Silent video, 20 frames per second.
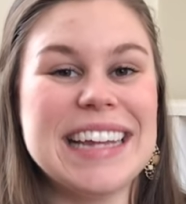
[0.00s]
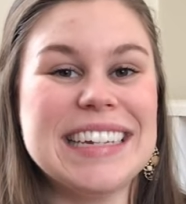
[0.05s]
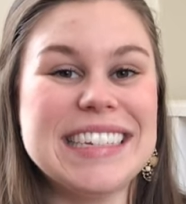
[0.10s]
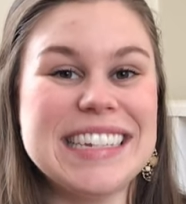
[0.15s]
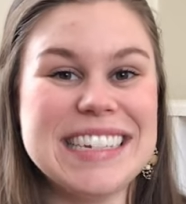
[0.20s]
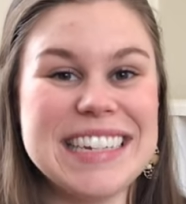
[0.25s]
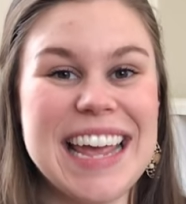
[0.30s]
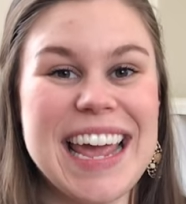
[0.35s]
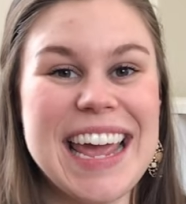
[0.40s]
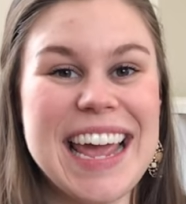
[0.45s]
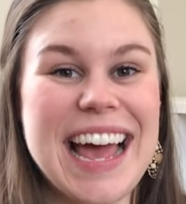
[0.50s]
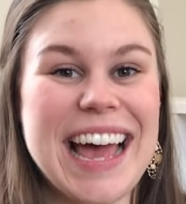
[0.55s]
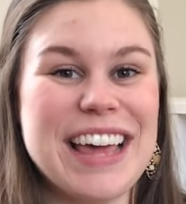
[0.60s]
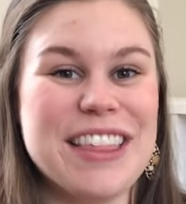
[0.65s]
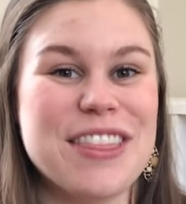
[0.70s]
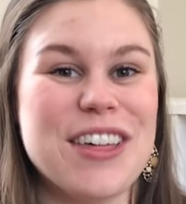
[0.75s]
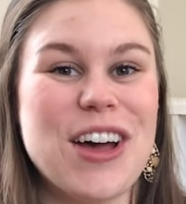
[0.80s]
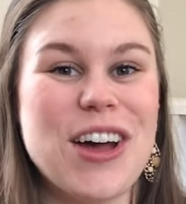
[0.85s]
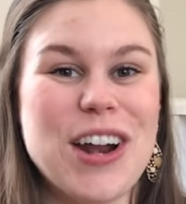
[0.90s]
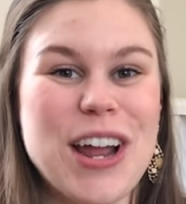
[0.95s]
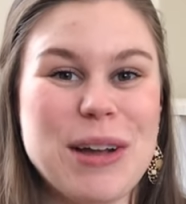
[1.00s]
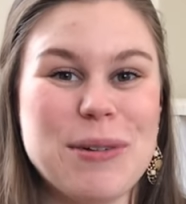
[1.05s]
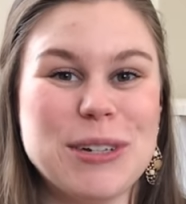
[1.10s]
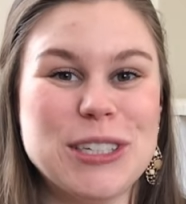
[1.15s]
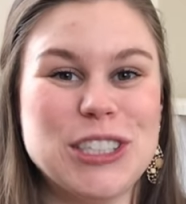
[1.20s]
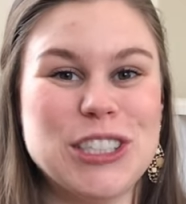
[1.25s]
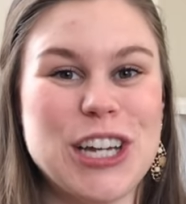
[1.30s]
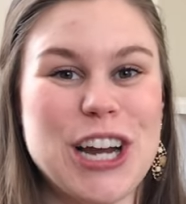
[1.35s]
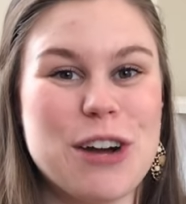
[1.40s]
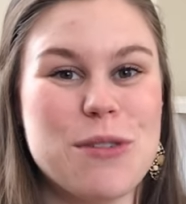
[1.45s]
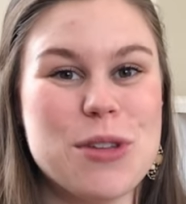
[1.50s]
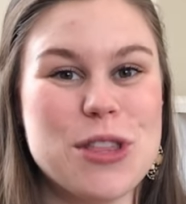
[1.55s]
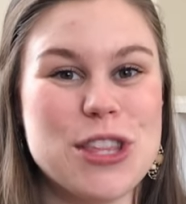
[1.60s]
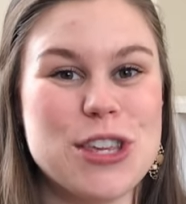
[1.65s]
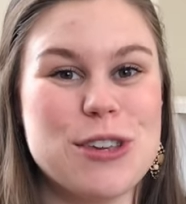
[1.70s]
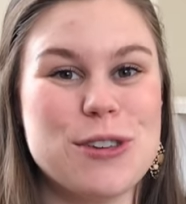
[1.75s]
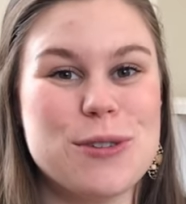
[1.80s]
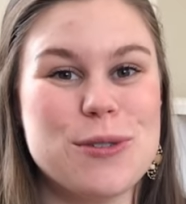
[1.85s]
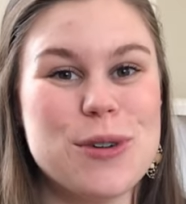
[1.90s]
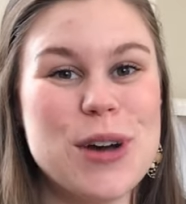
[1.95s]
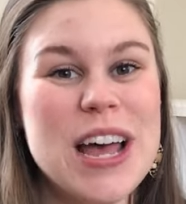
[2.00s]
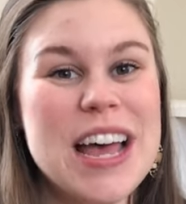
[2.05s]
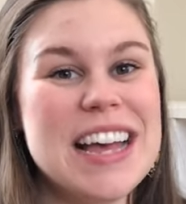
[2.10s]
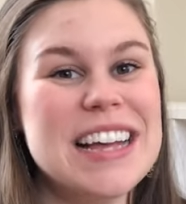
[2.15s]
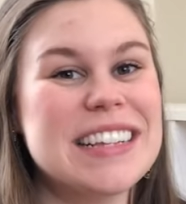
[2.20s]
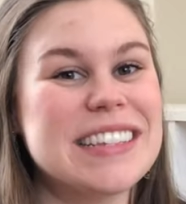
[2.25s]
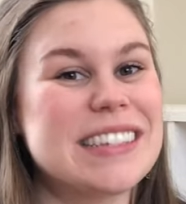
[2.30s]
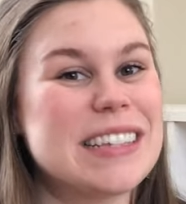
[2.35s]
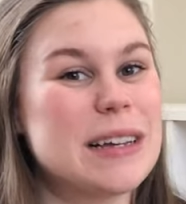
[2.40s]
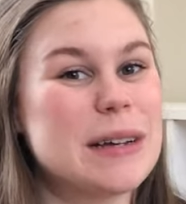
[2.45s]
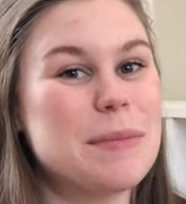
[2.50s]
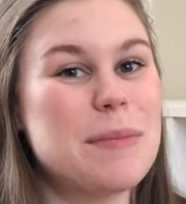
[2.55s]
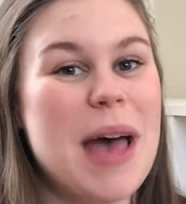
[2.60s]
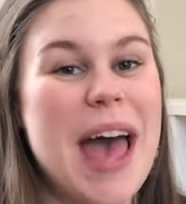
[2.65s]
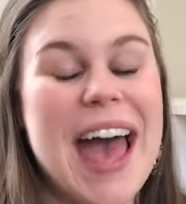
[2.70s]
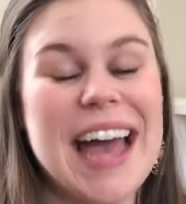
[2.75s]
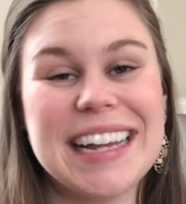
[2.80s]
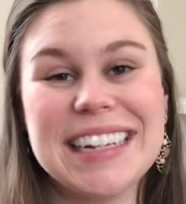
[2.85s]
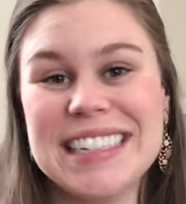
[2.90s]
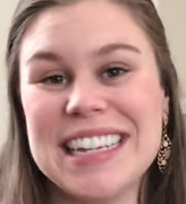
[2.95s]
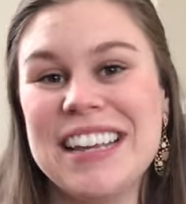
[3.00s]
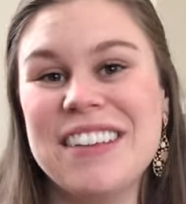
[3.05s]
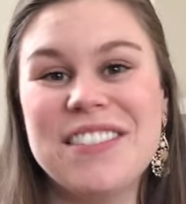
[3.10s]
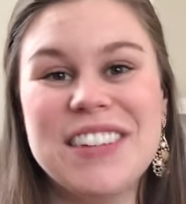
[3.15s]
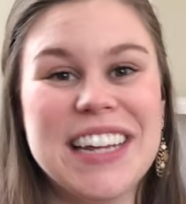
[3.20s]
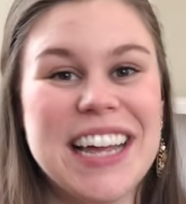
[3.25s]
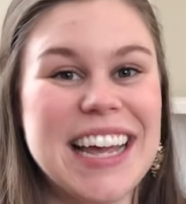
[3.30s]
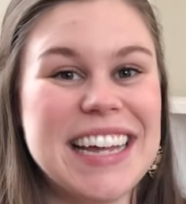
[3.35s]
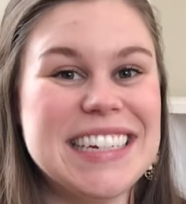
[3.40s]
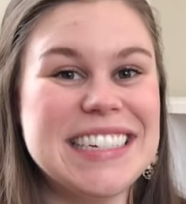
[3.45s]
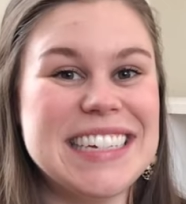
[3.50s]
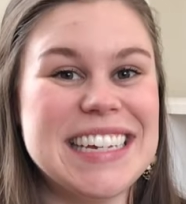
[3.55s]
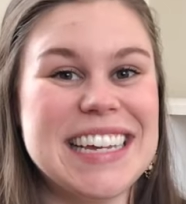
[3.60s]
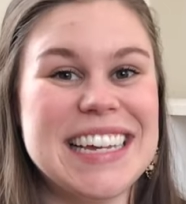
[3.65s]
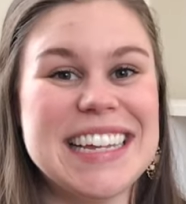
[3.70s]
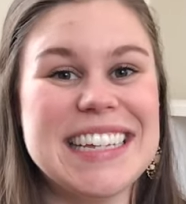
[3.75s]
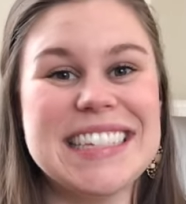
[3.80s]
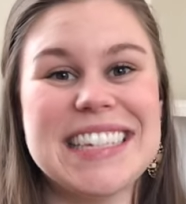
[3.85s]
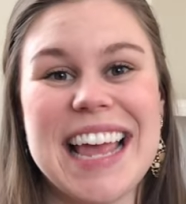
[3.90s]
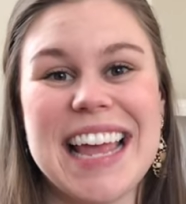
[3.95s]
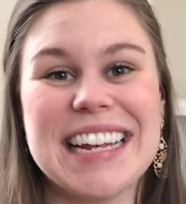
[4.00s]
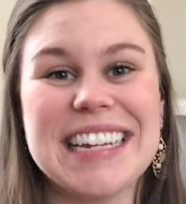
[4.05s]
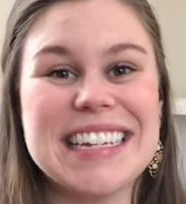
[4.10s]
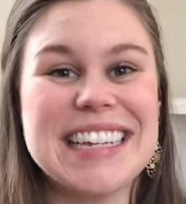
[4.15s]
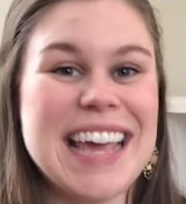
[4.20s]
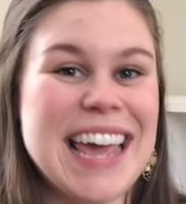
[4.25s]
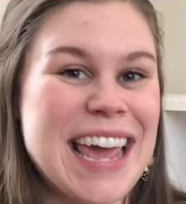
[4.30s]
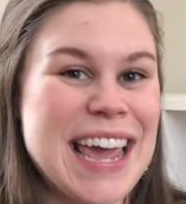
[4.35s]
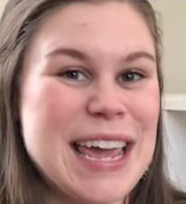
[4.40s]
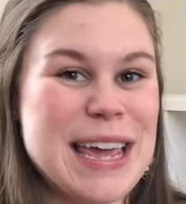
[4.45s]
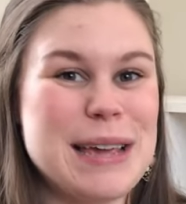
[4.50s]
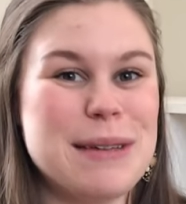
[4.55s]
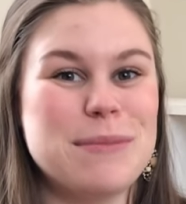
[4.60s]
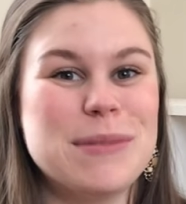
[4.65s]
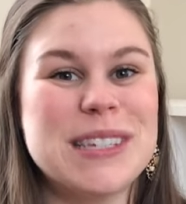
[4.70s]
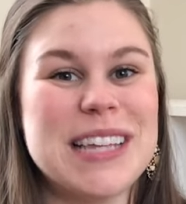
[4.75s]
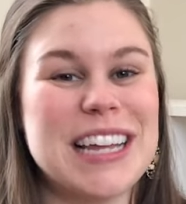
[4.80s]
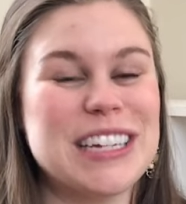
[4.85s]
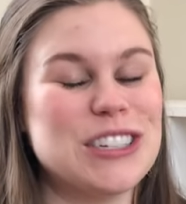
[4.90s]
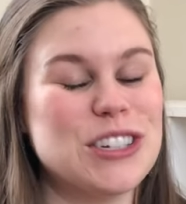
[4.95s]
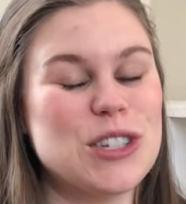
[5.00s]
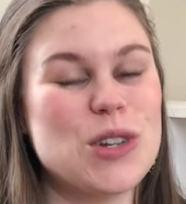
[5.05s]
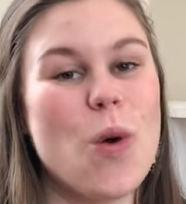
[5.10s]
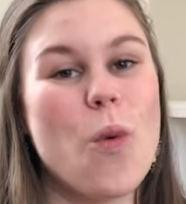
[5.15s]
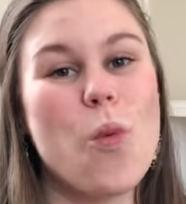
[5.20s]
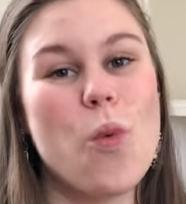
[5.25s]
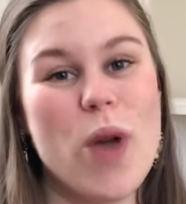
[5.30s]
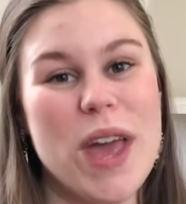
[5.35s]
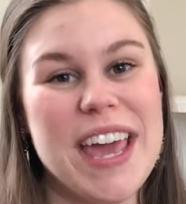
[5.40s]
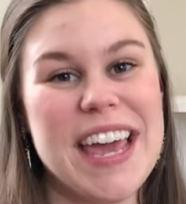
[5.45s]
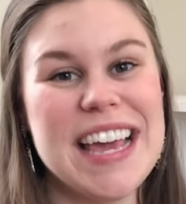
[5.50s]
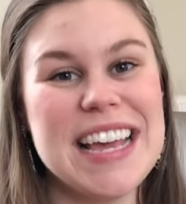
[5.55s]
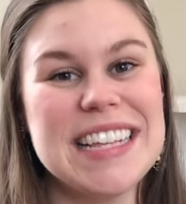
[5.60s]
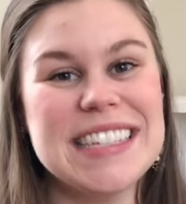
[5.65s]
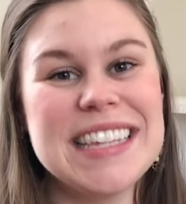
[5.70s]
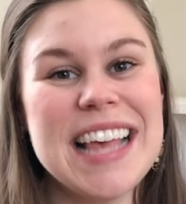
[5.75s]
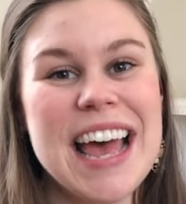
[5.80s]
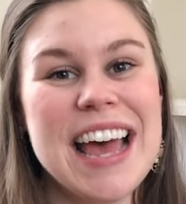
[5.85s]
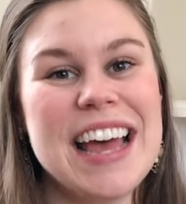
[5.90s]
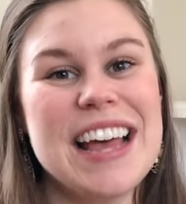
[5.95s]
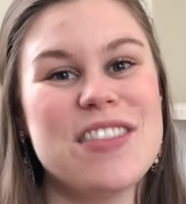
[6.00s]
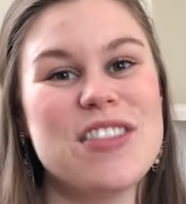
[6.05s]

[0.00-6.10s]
And today I thought I would share with you some activity ideas and games and just ways